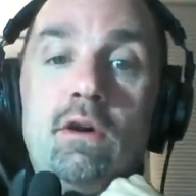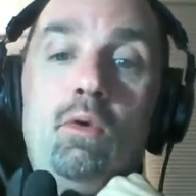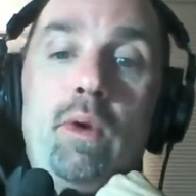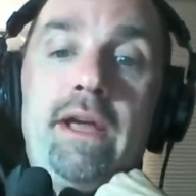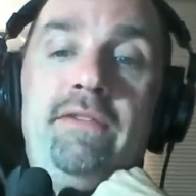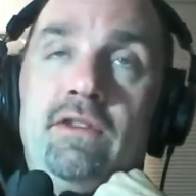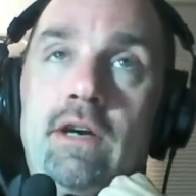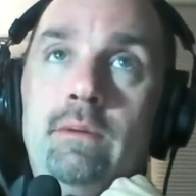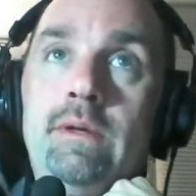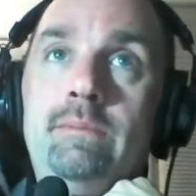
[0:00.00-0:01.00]
away
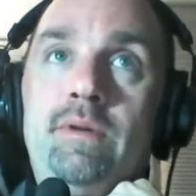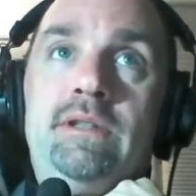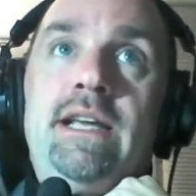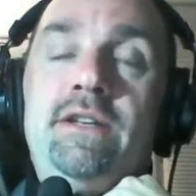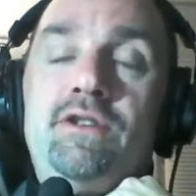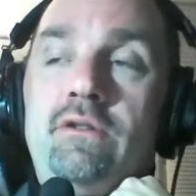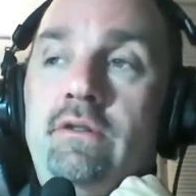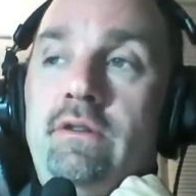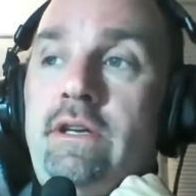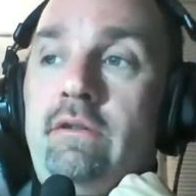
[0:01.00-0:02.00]
from and
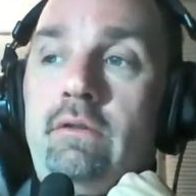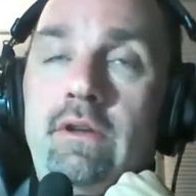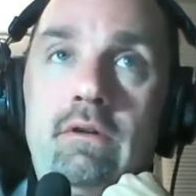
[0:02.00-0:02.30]
potentially,